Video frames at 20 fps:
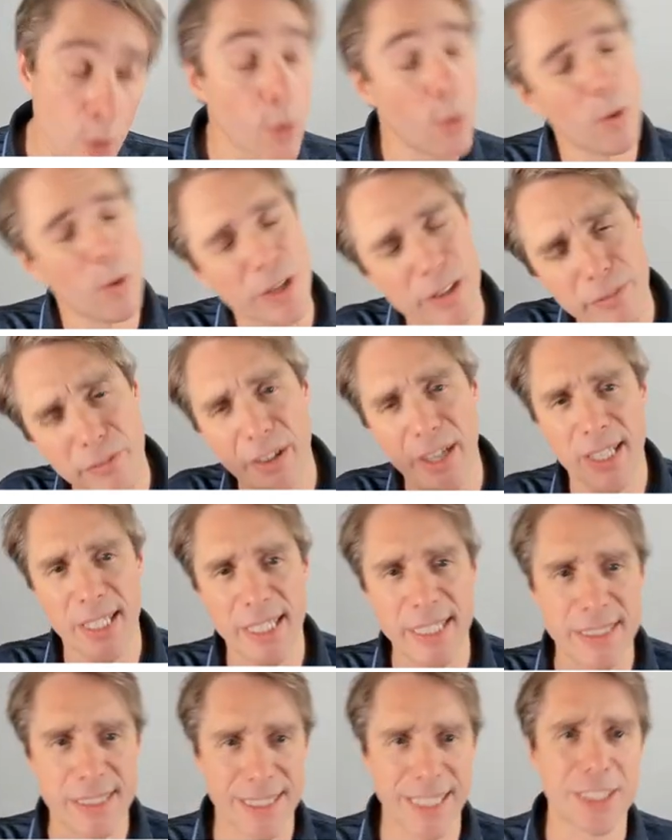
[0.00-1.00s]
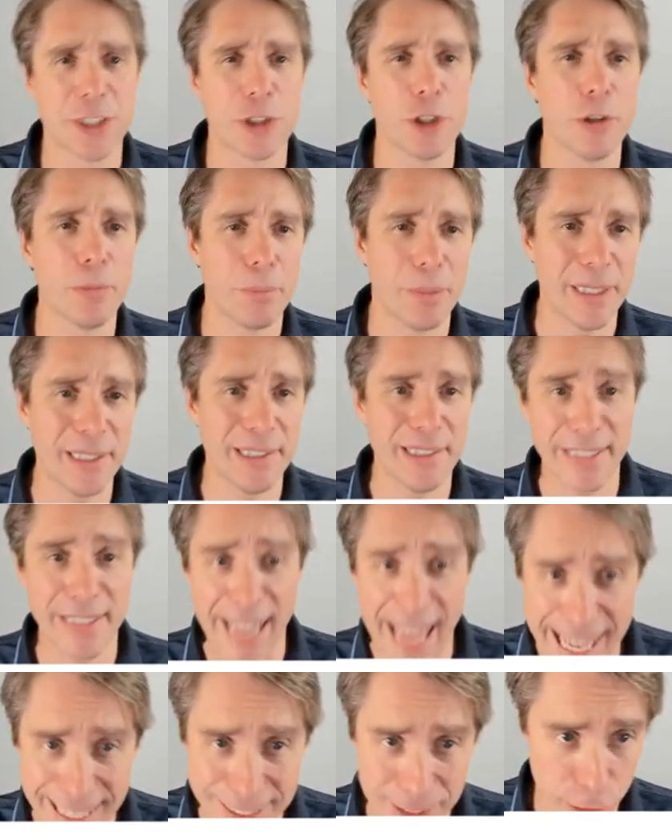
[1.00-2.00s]
Or at the very least, they shouldn't be
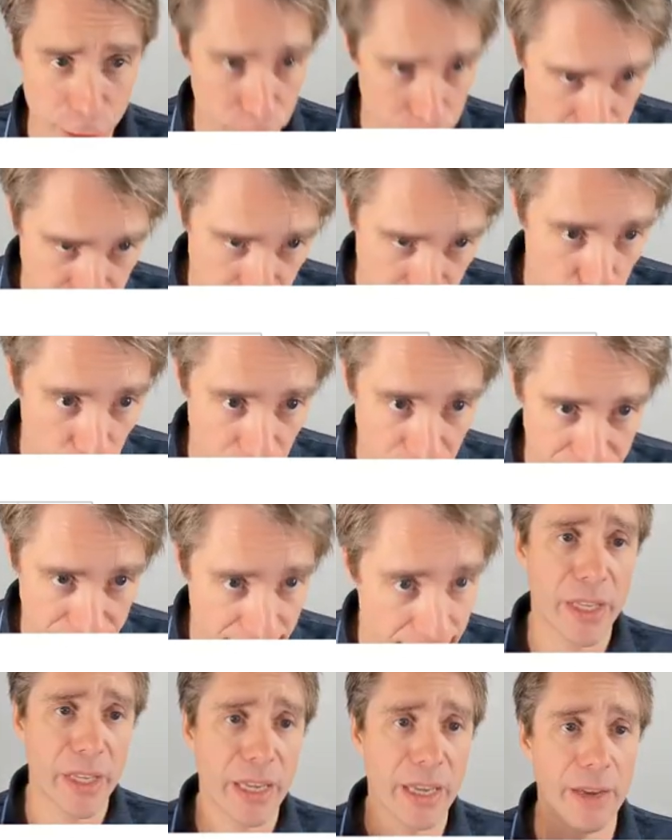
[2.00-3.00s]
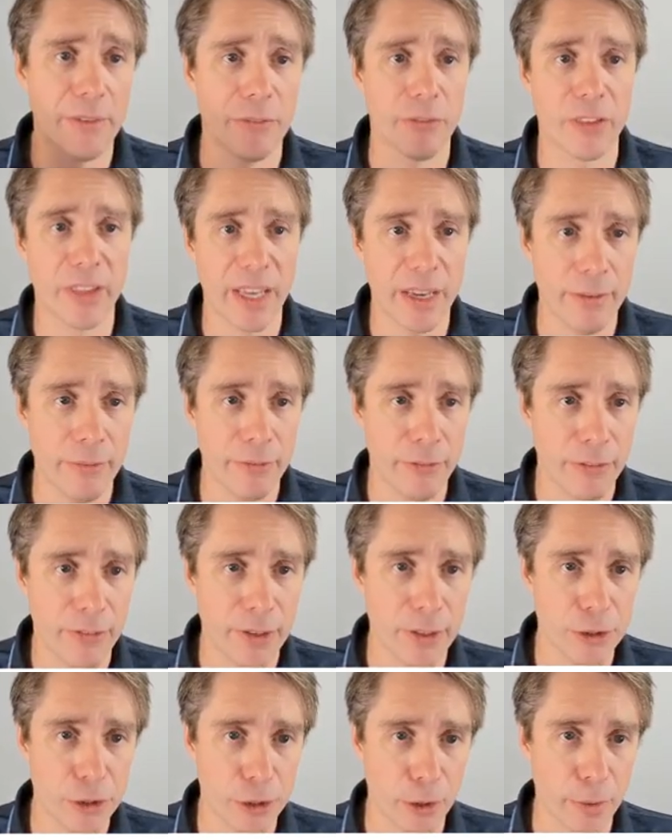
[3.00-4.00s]
less trustworthy if they've
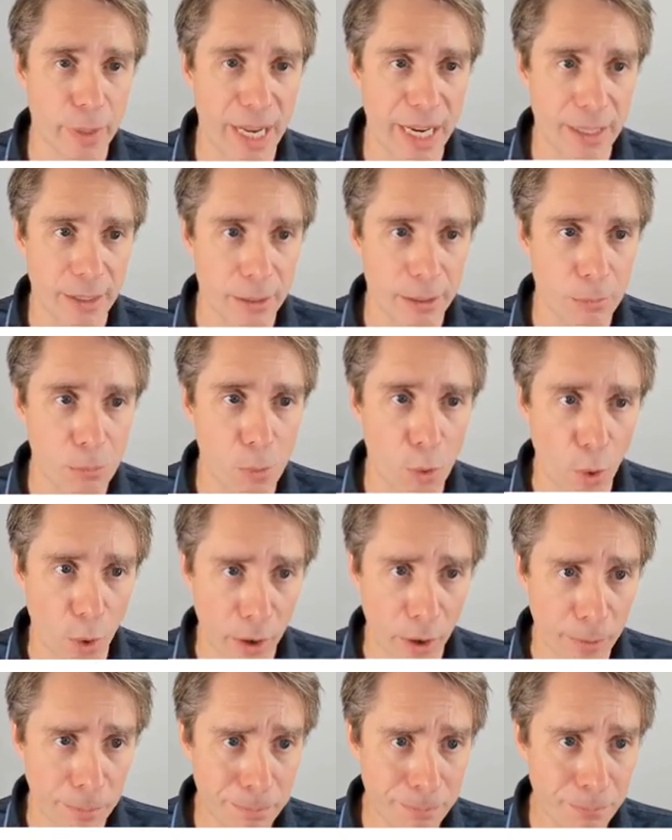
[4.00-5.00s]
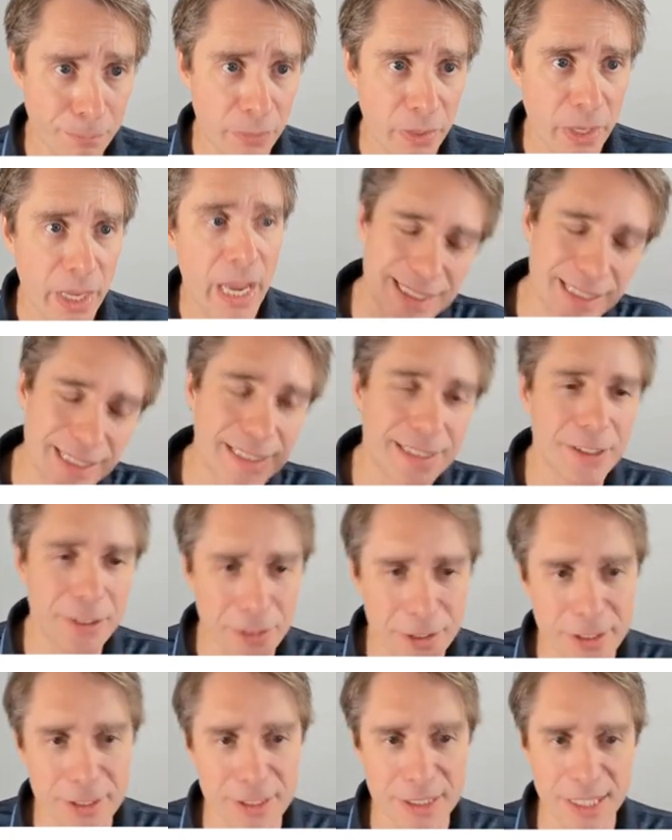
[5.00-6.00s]
donated more.
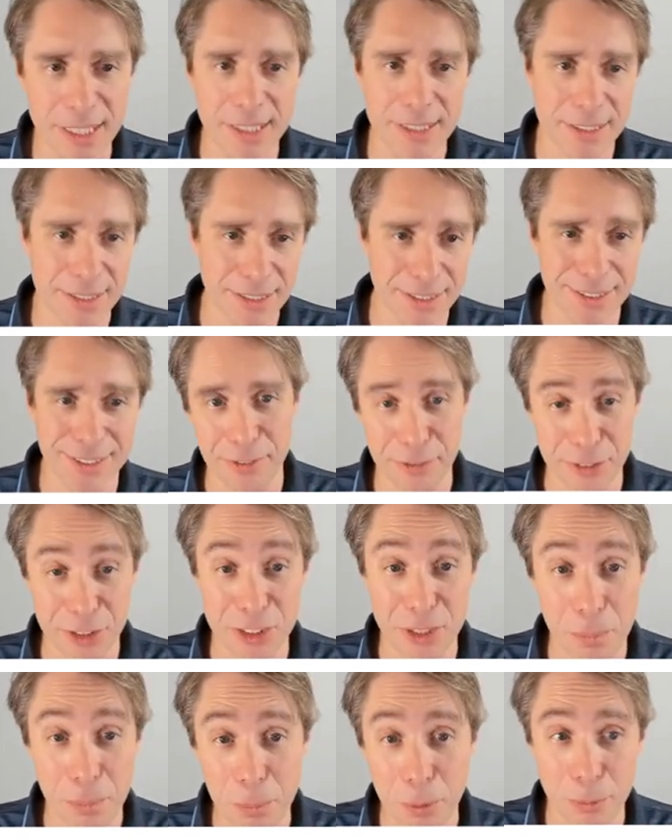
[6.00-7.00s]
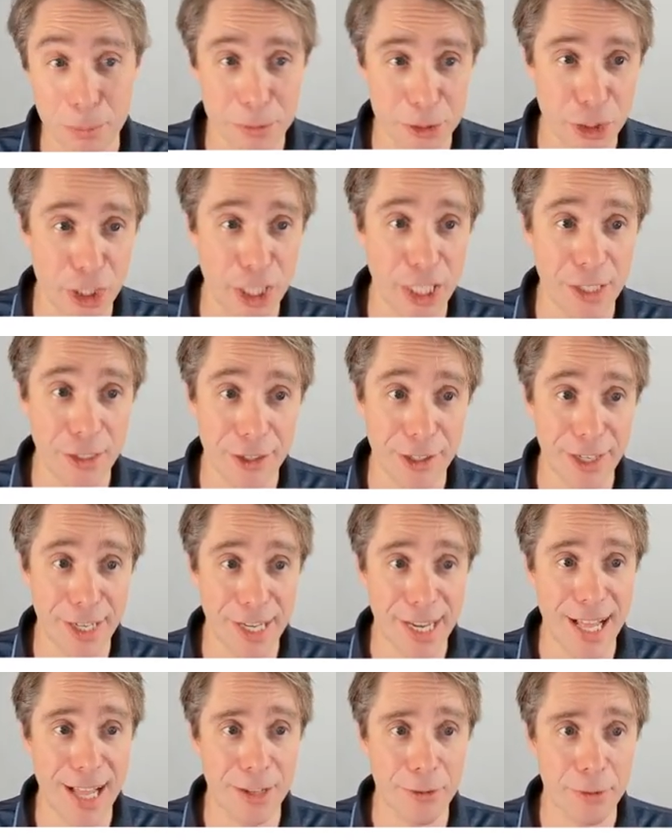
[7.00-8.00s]
You could see this as a simple machine
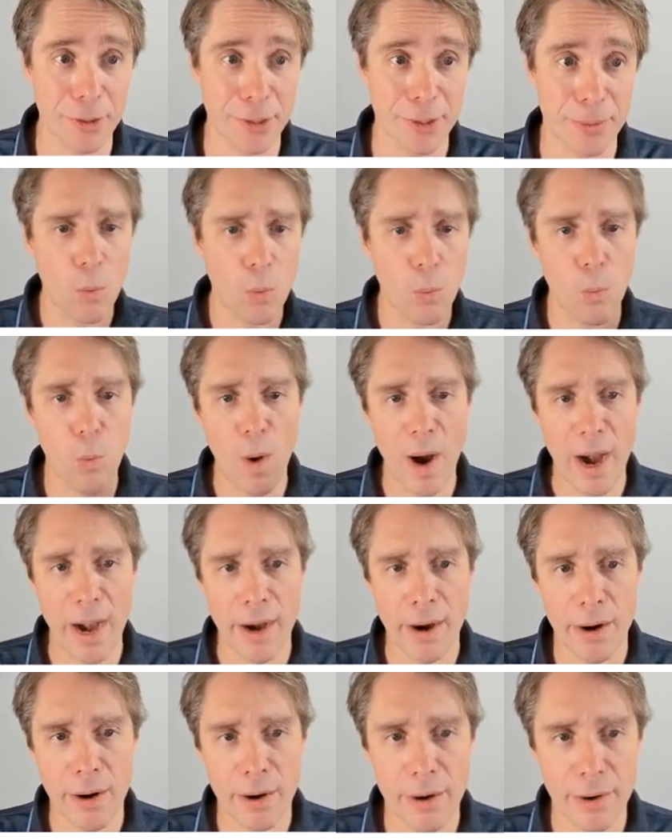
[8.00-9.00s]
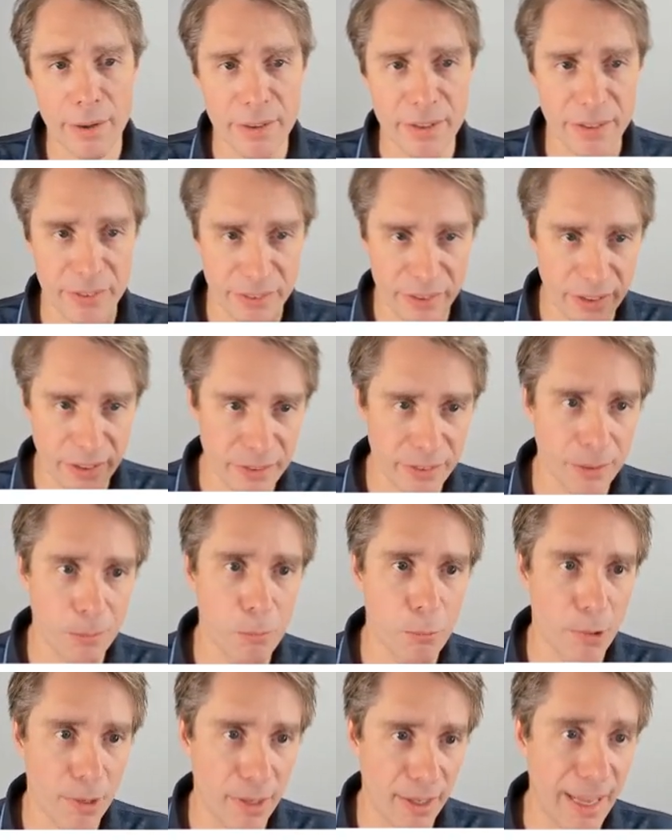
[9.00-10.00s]
learning algorithm where the
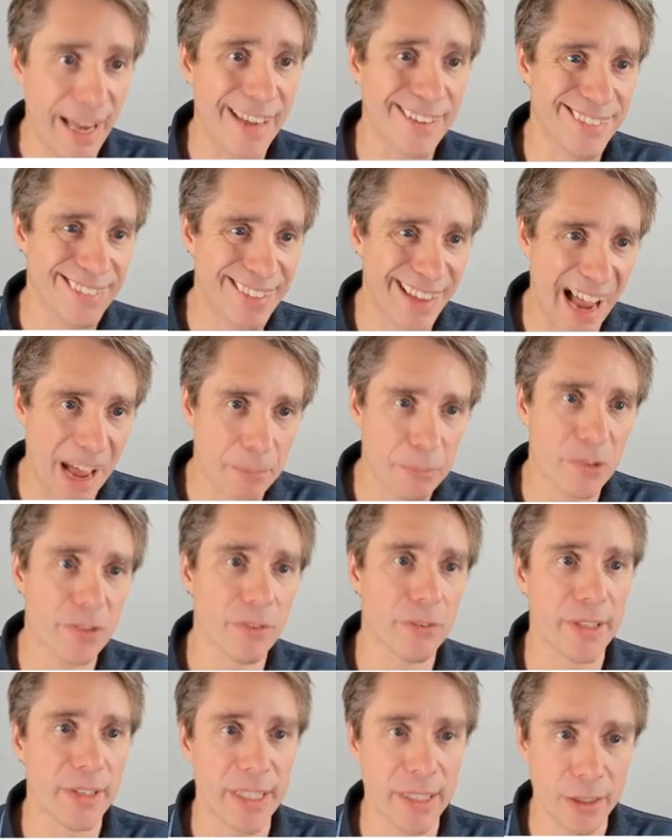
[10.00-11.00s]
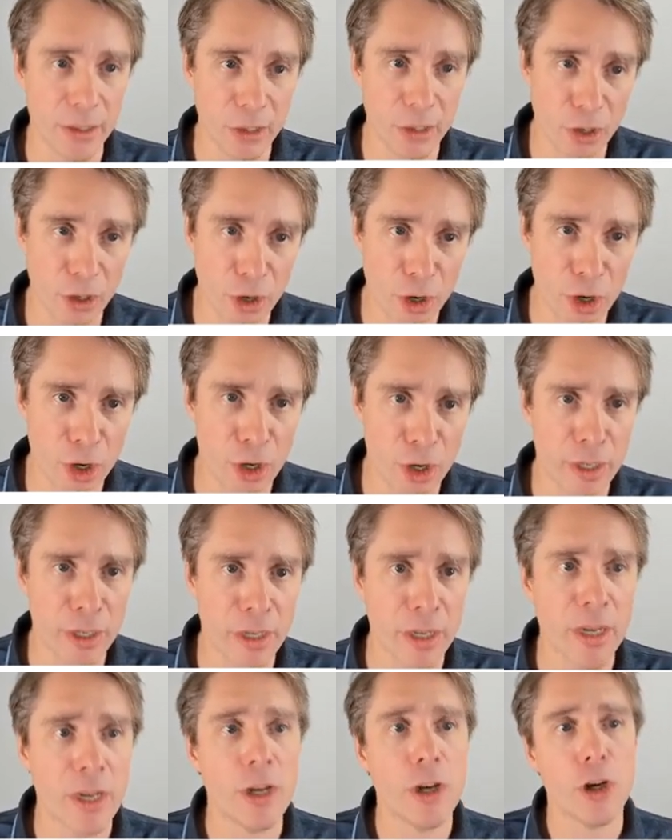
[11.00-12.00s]
system will adaptively
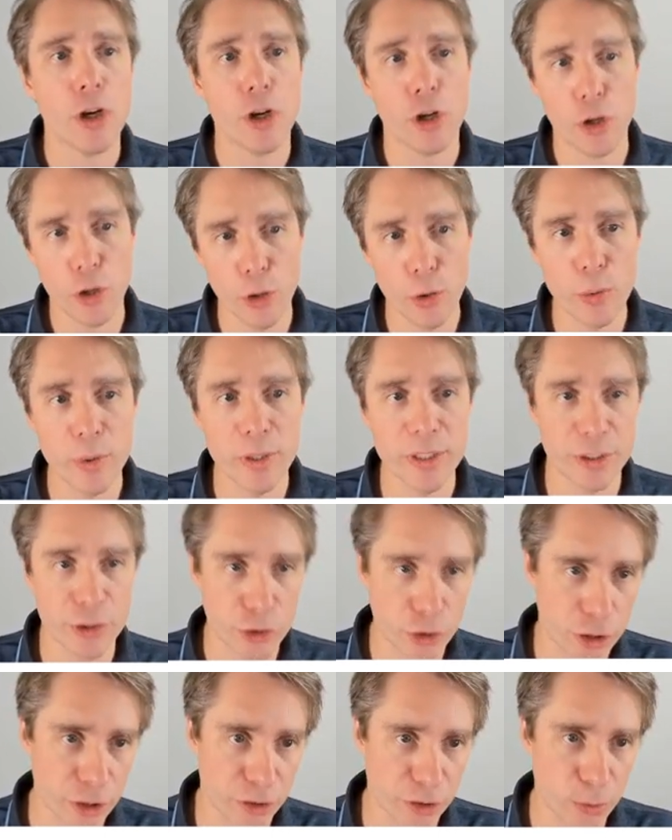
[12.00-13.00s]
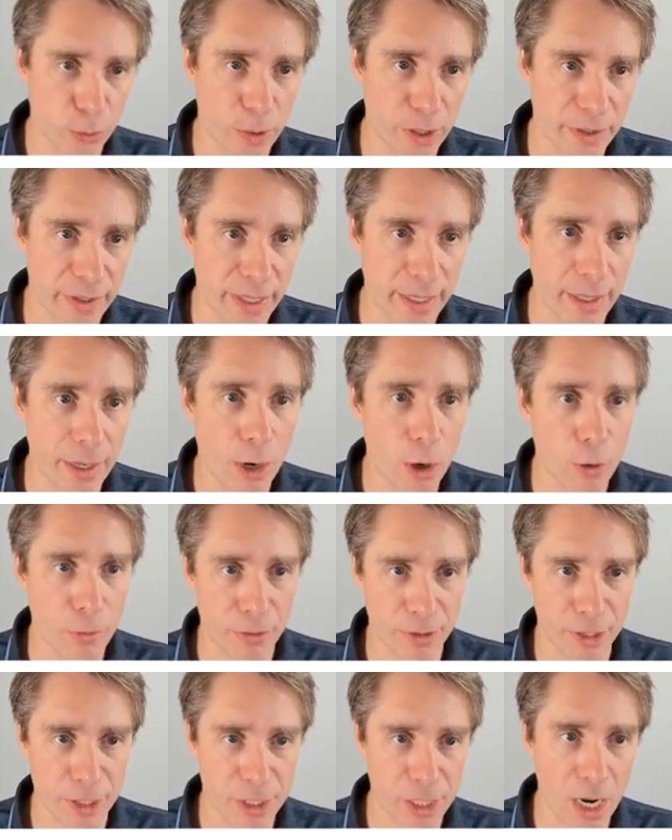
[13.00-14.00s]
learn who is trustworthy
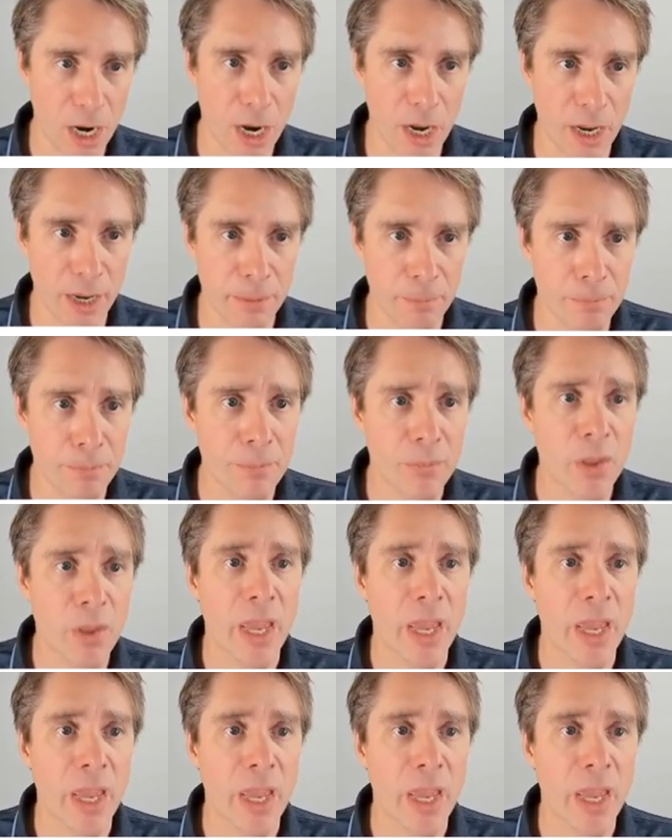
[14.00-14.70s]
over time.